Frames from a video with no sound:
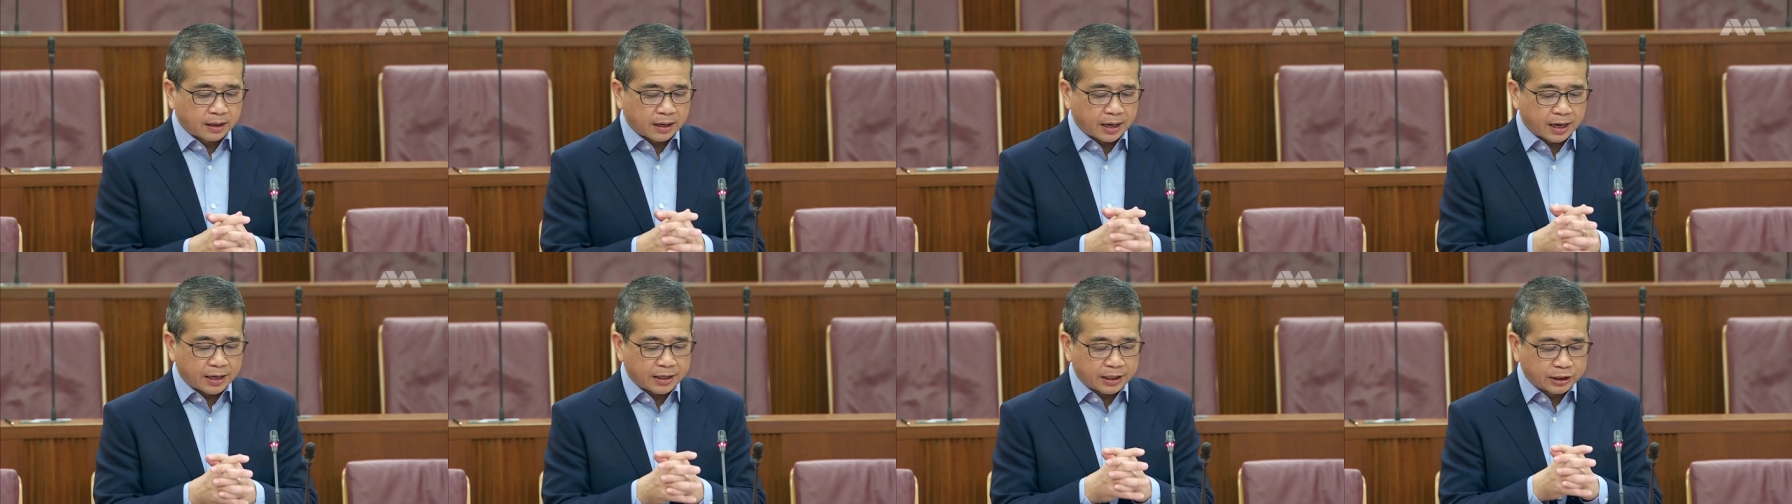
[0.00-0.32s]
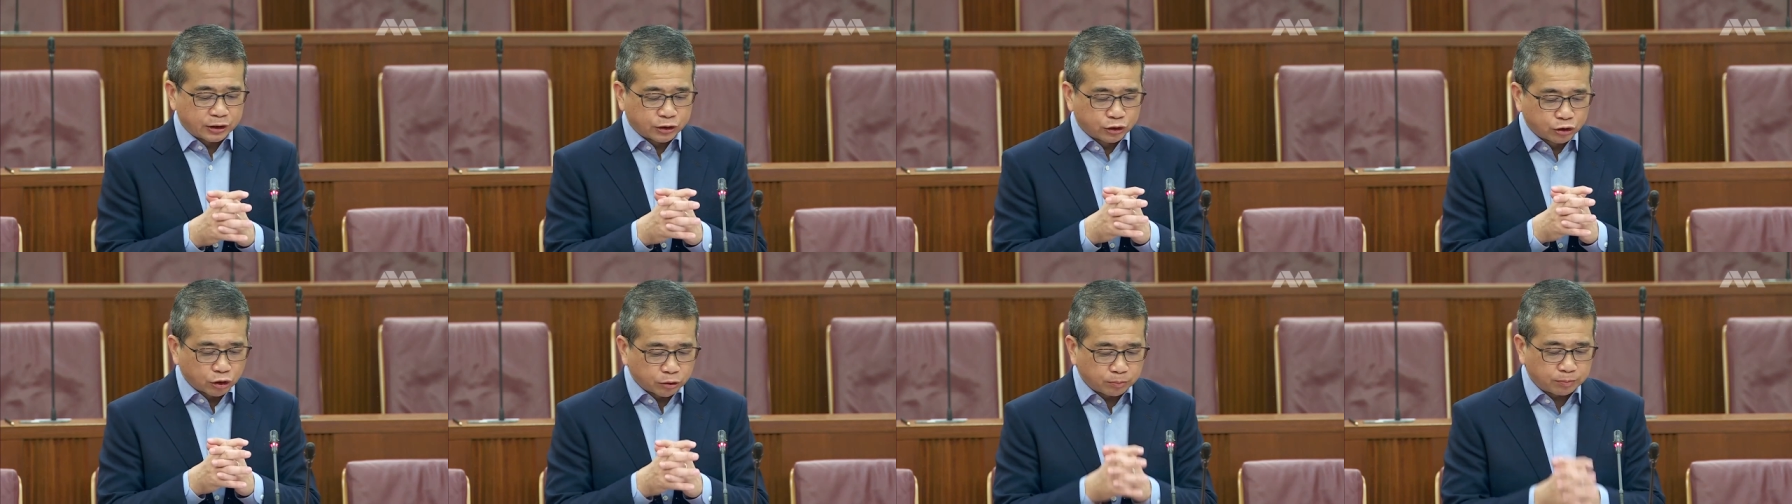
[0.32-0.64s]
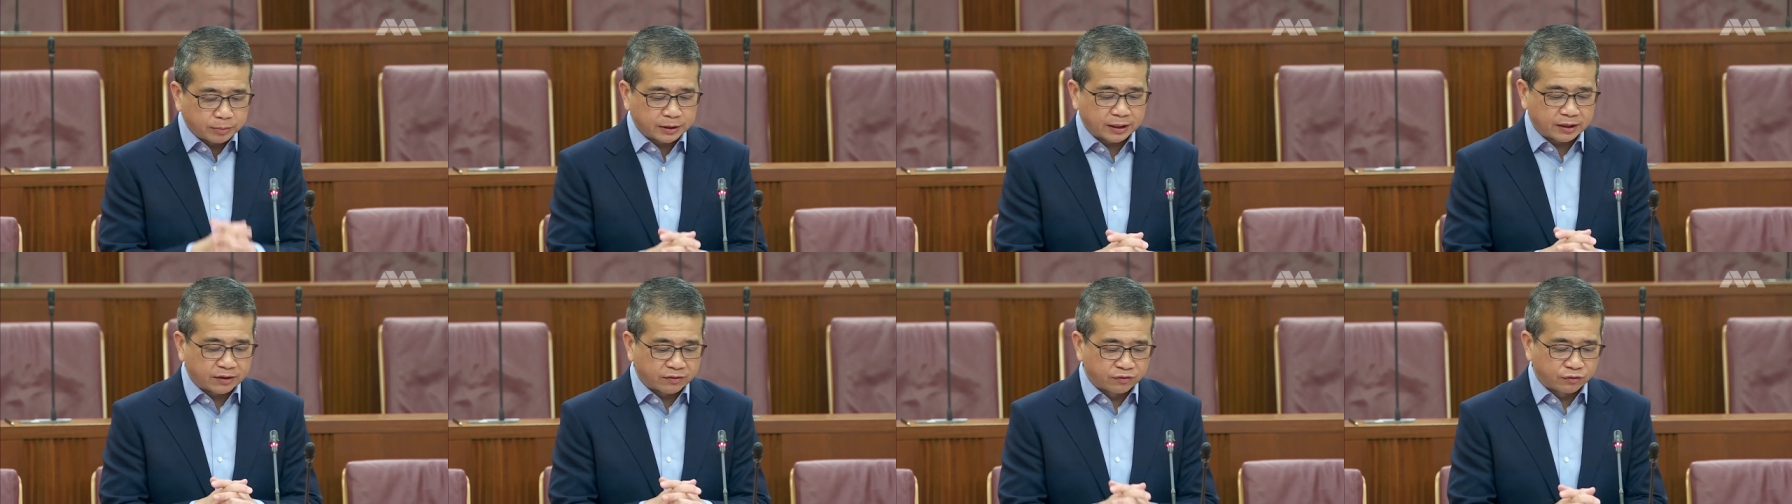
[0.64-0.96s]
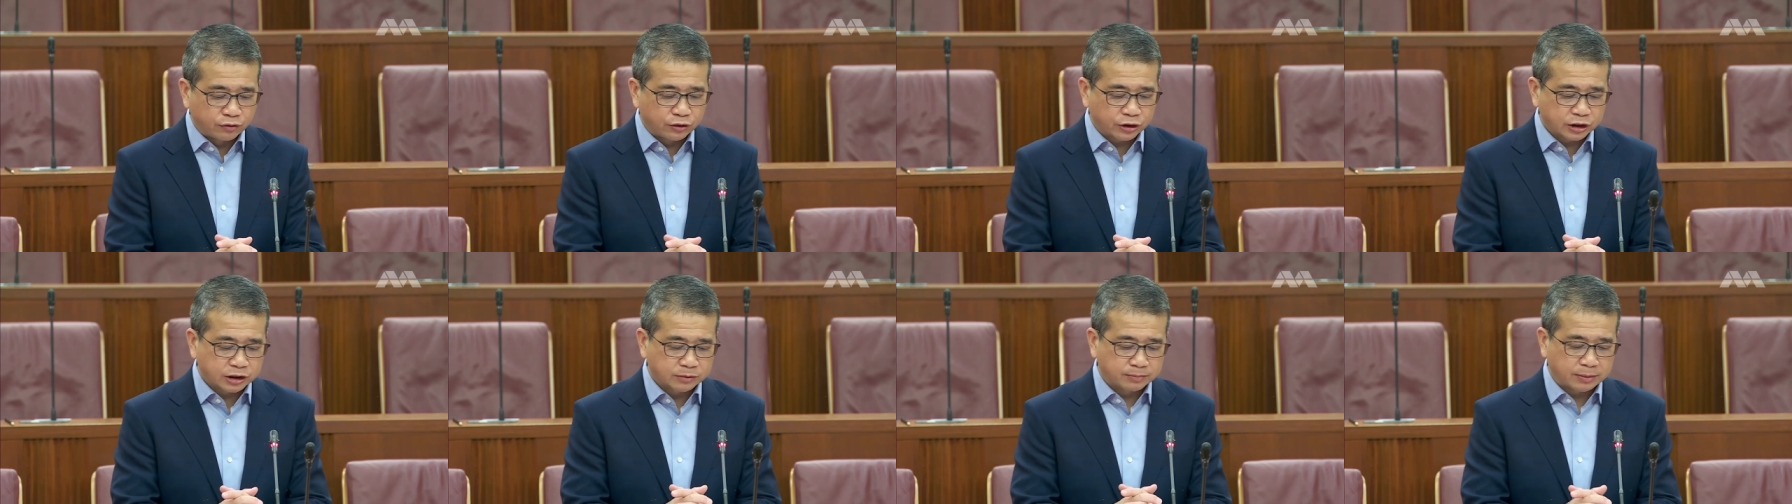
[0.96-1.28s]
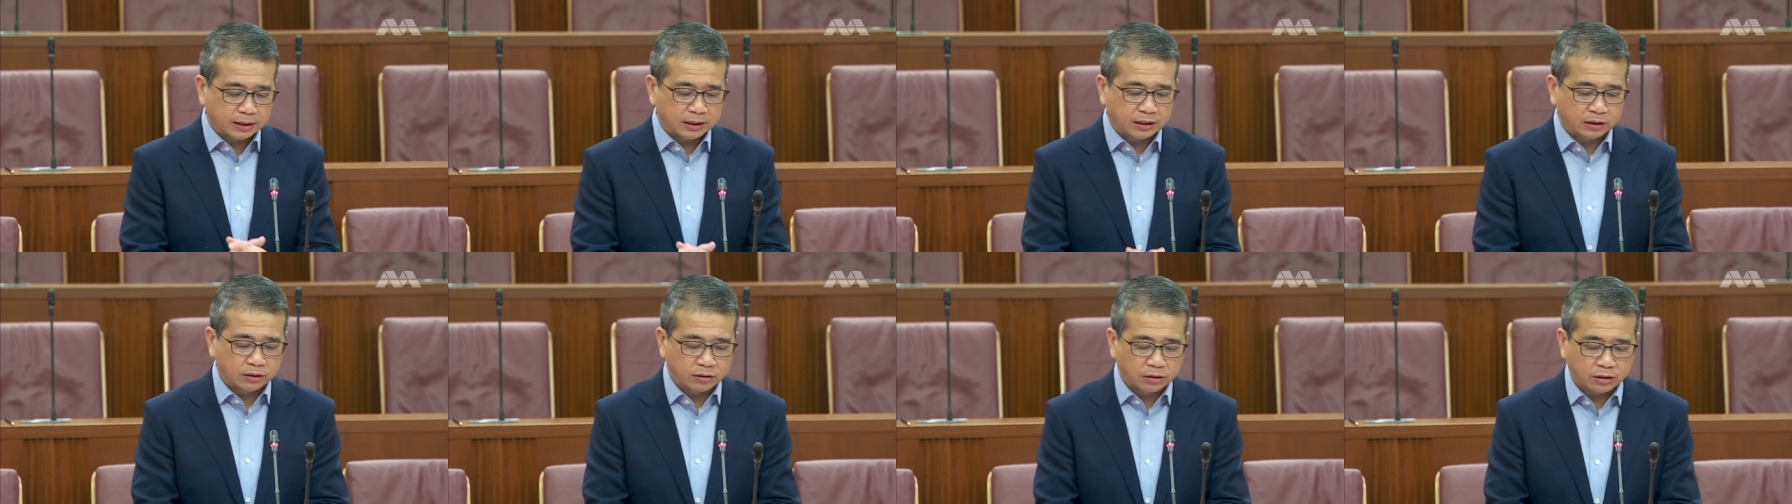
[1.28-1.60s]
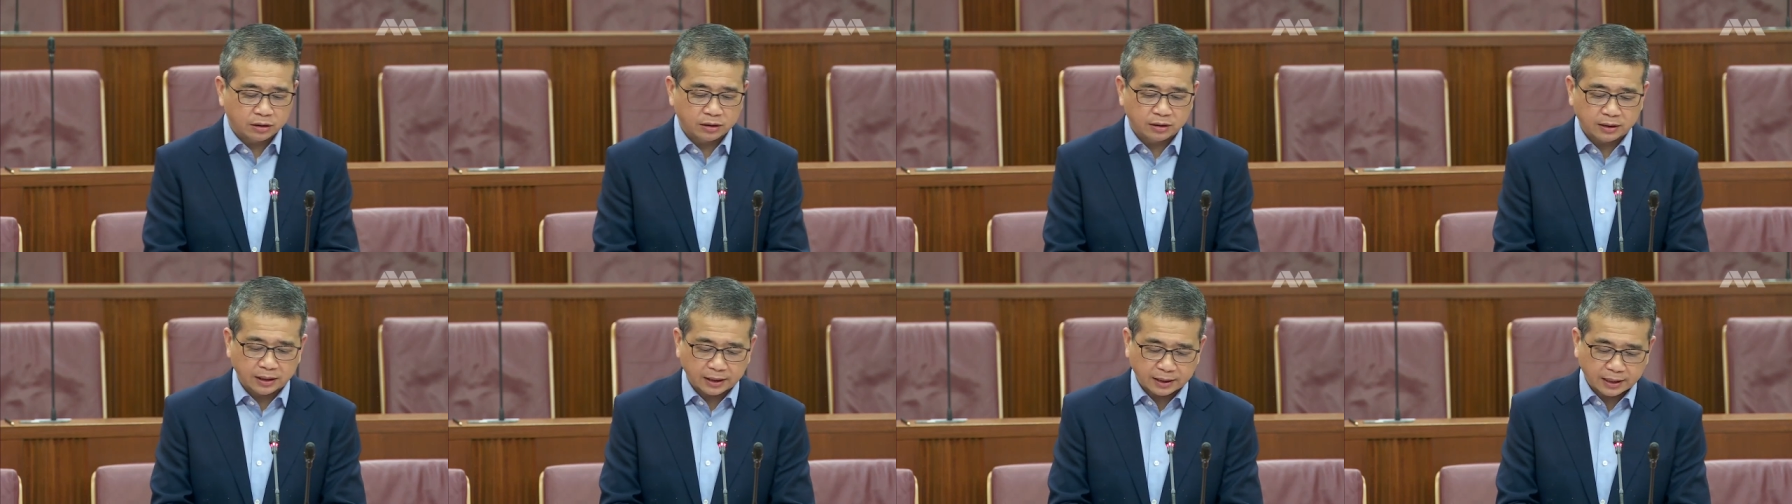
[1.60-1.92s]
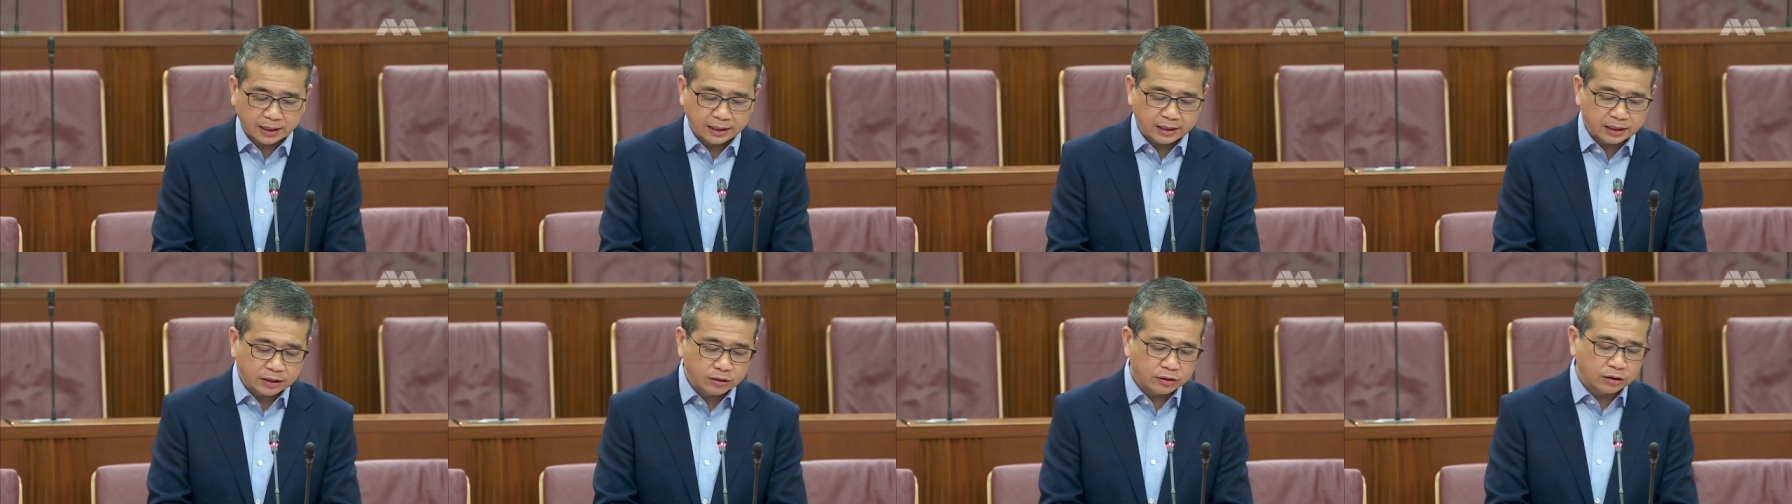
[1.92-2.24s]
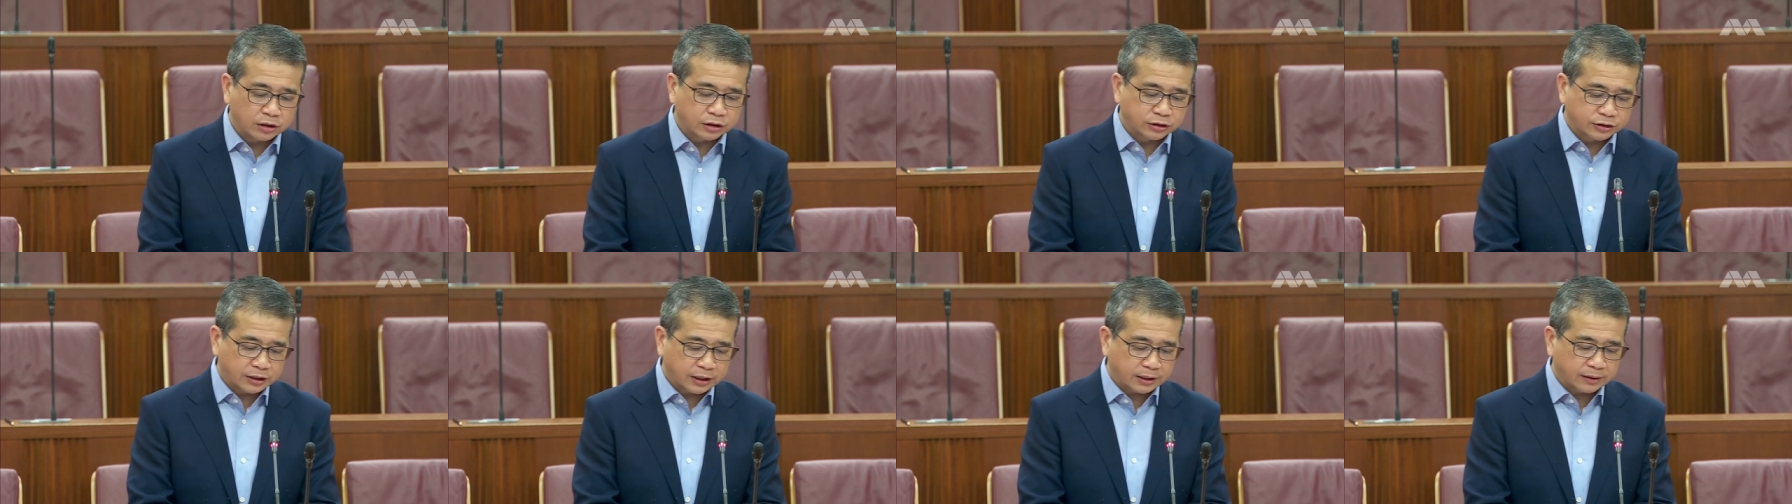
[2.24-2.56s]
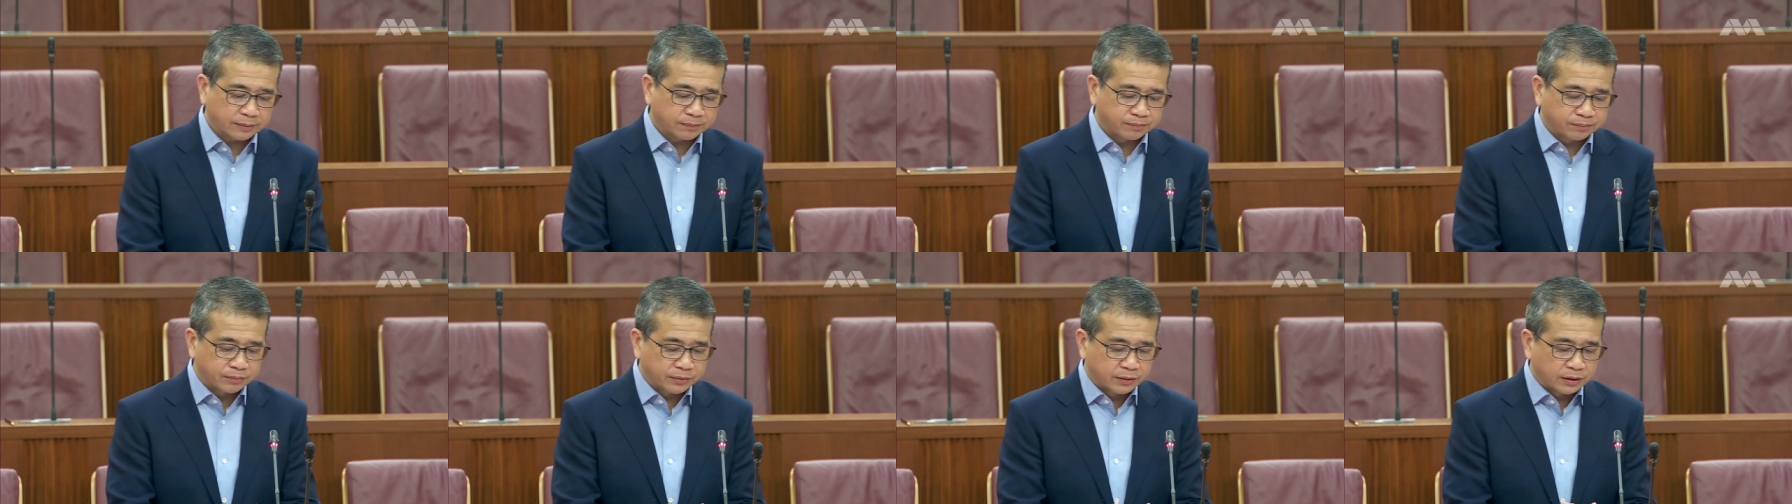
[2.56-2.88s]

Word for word: And they should be enforced by the court like any contract